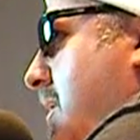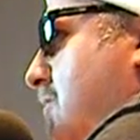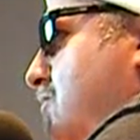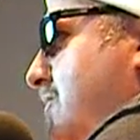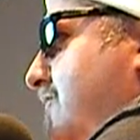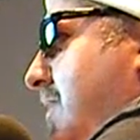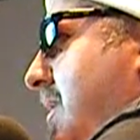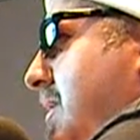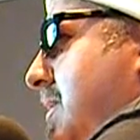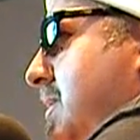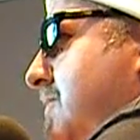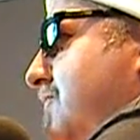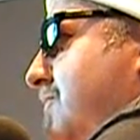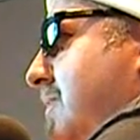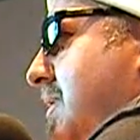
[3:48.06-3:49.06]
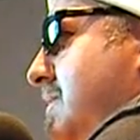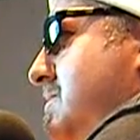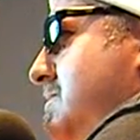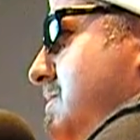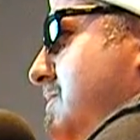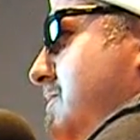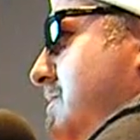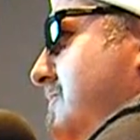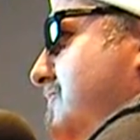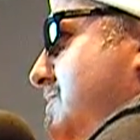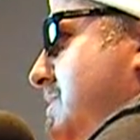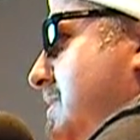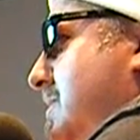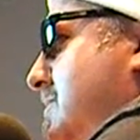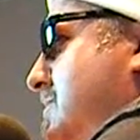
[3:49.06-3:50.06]
We've had an influx of
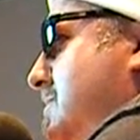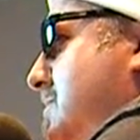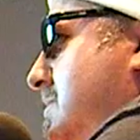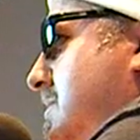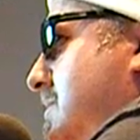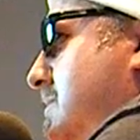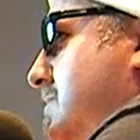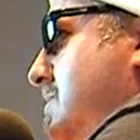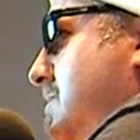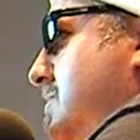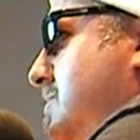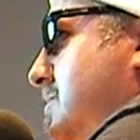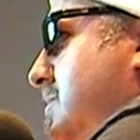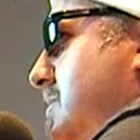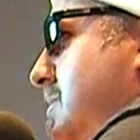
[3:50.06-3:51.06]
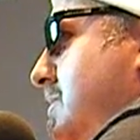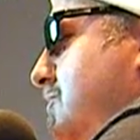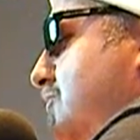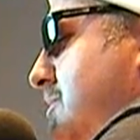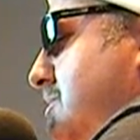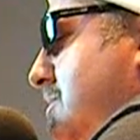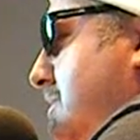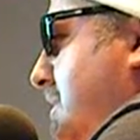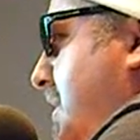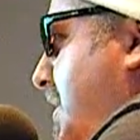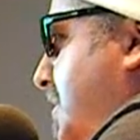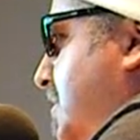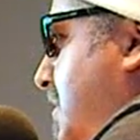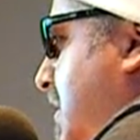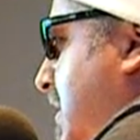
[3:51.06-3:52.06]
sales since it originally aired.